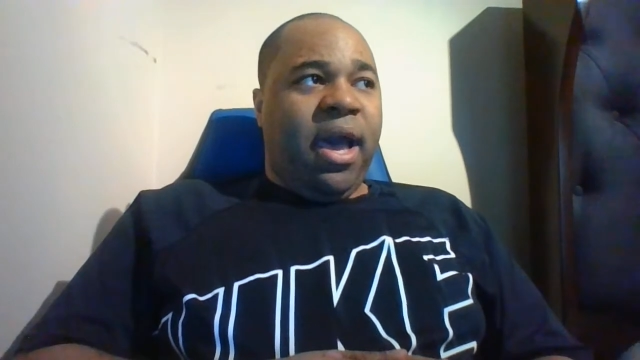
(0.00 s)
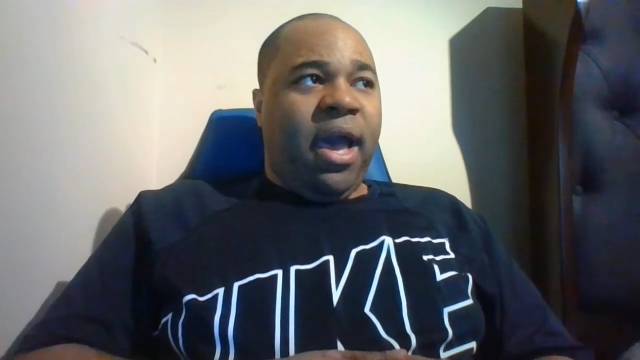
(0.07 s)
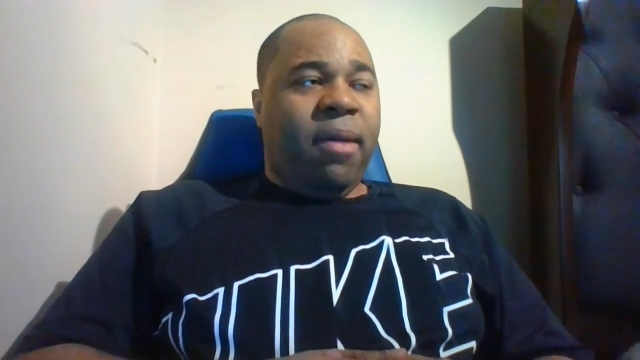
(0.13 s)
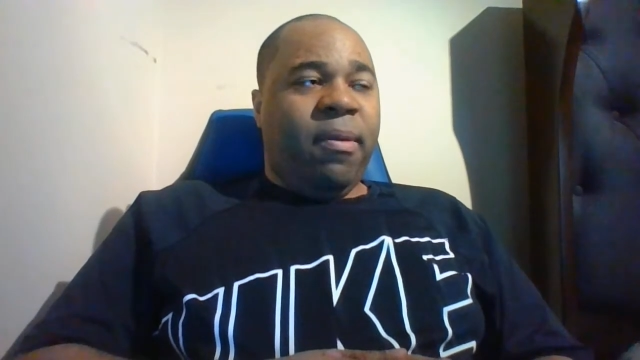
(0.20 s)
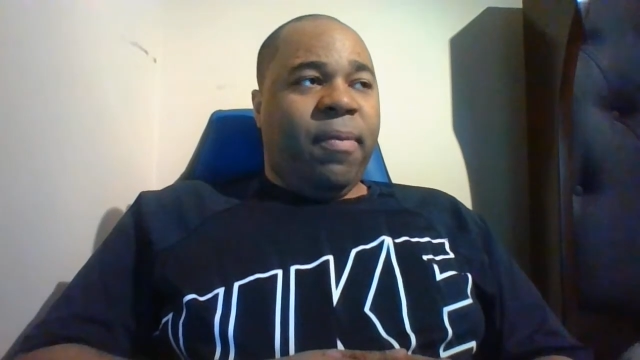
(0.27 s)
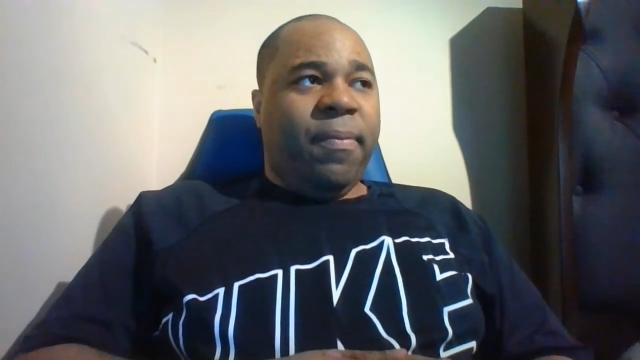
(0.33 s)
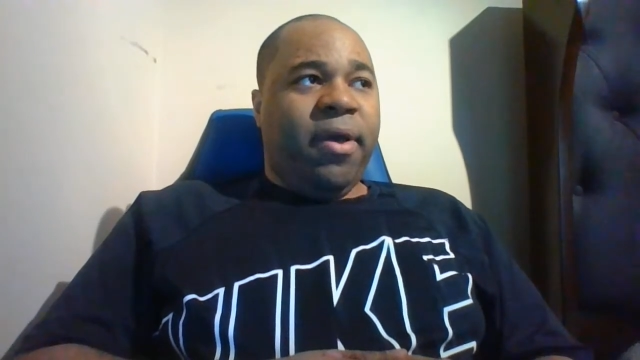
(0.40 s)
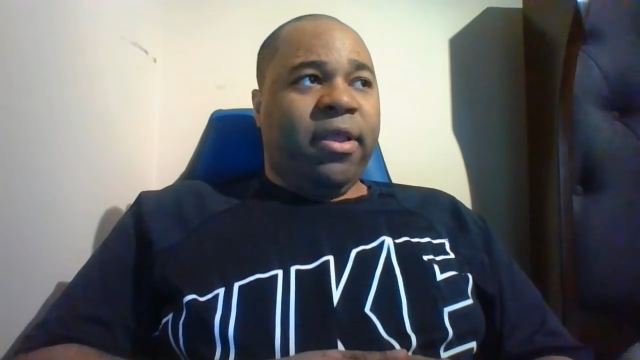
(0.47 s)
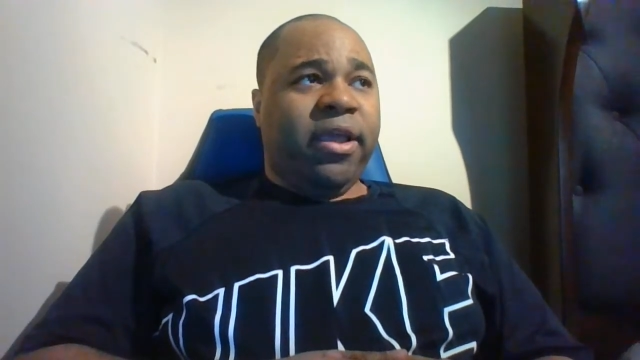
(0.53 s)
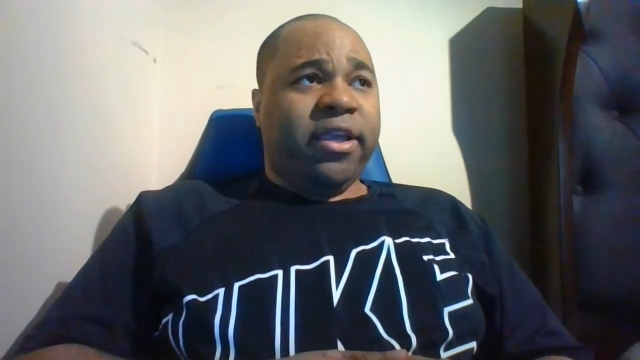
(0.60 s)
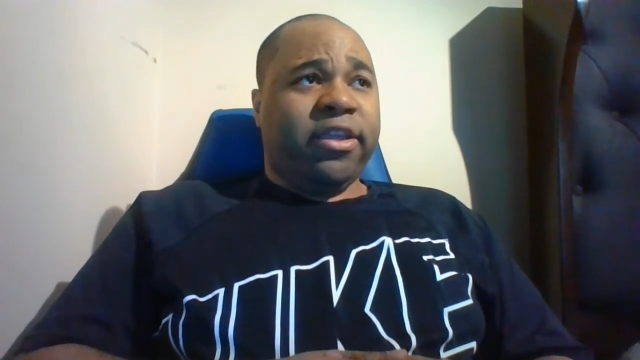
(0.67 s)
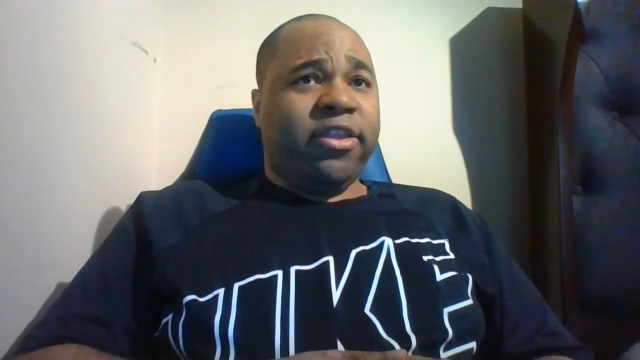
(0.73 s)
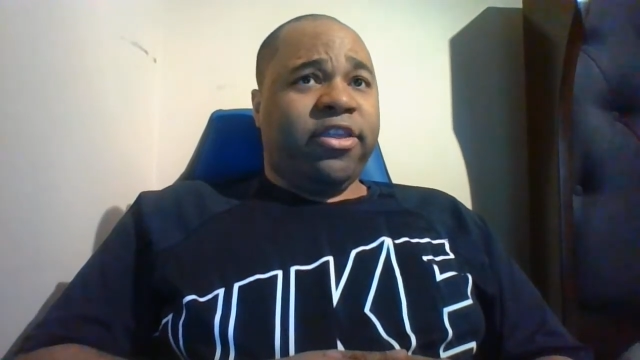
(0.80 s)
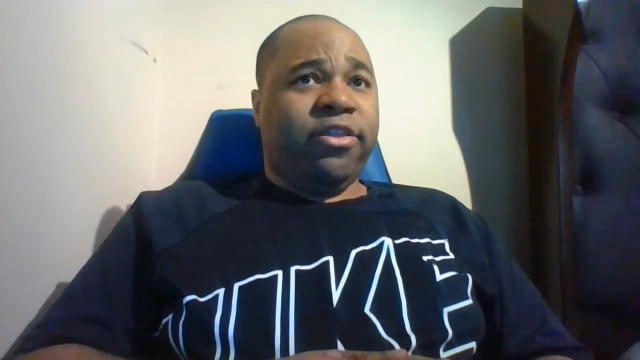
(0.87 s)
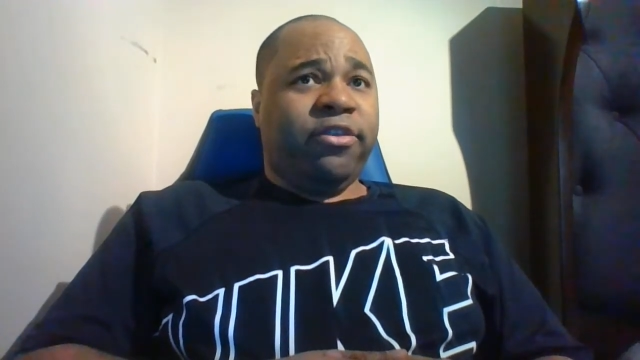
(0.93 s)
I'm about
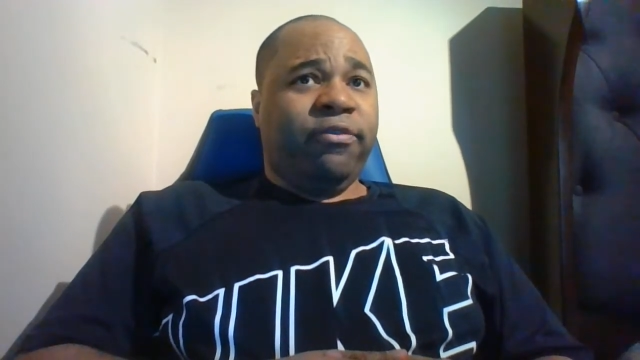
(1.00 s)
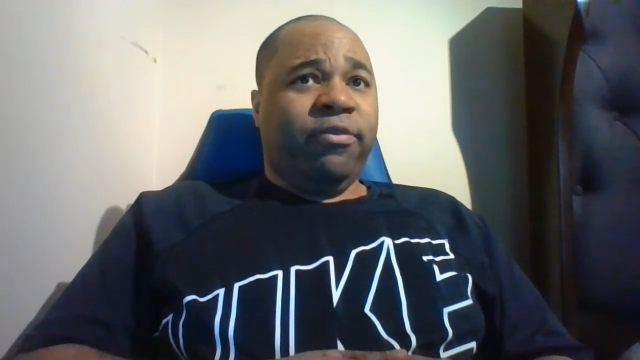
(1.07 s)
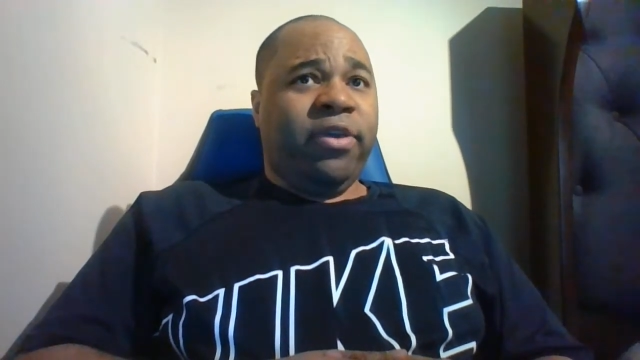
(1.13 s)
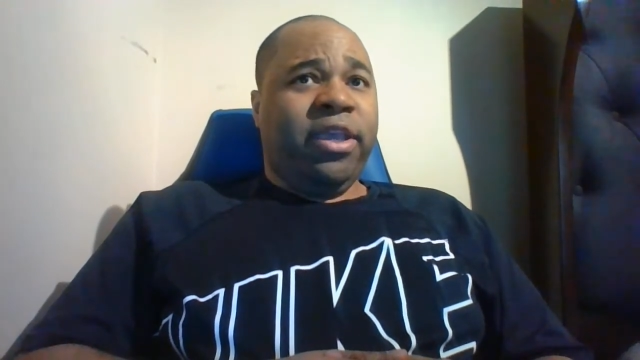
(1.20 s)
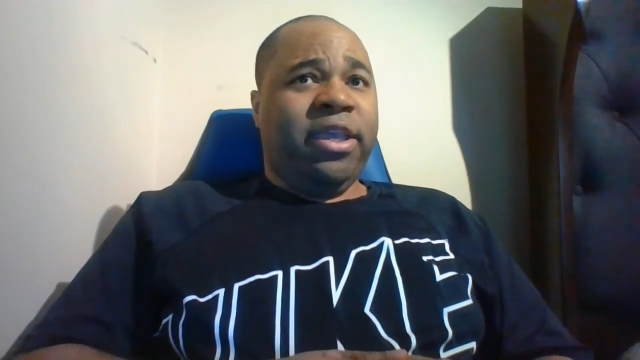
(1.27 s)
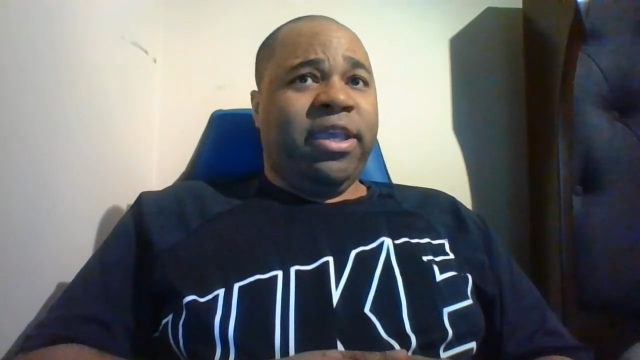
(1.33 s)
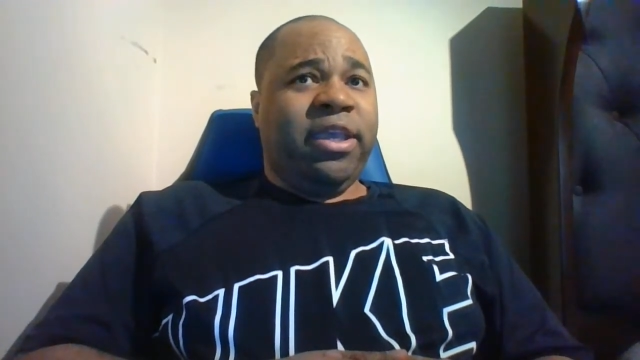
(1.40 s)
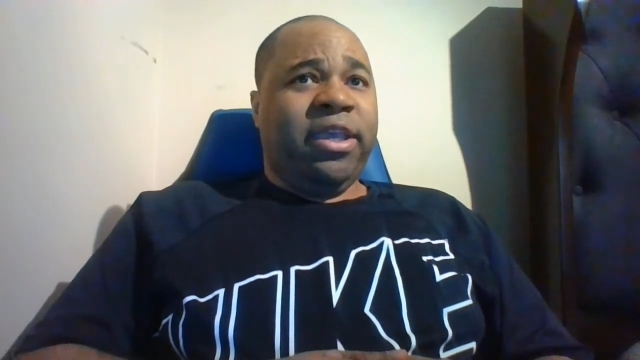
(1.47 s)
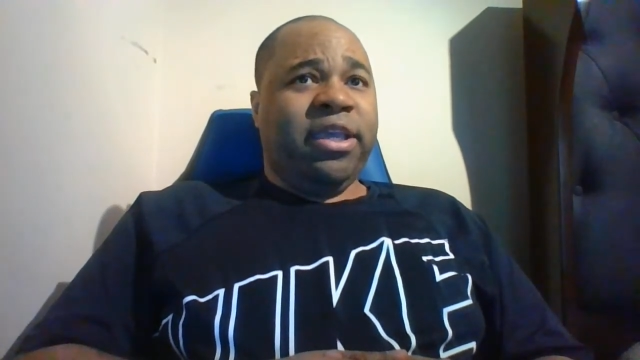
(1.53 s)
like three